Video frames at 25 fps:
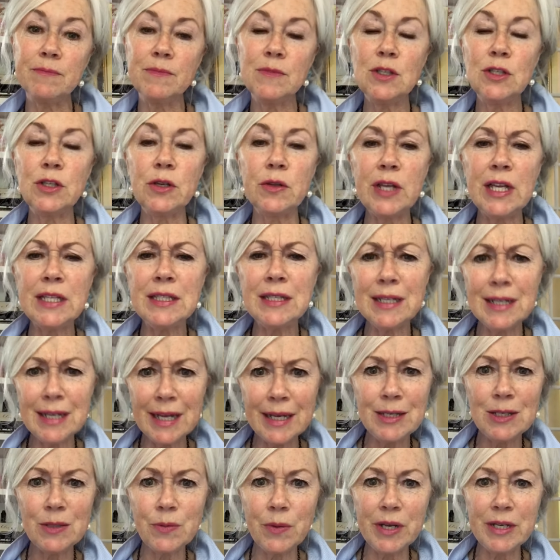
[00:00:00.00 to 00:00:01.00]
So that's a
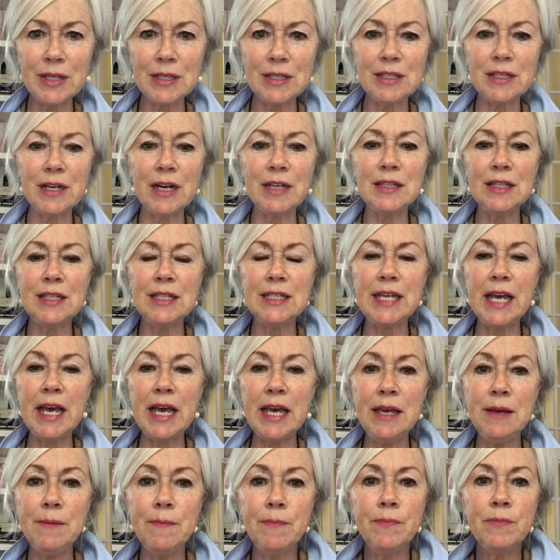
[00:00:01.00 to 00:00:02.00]
nice way to start the
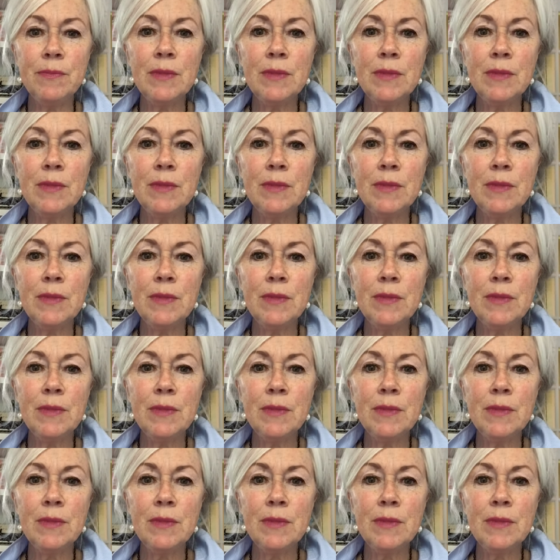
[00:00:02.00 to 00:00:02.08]
day.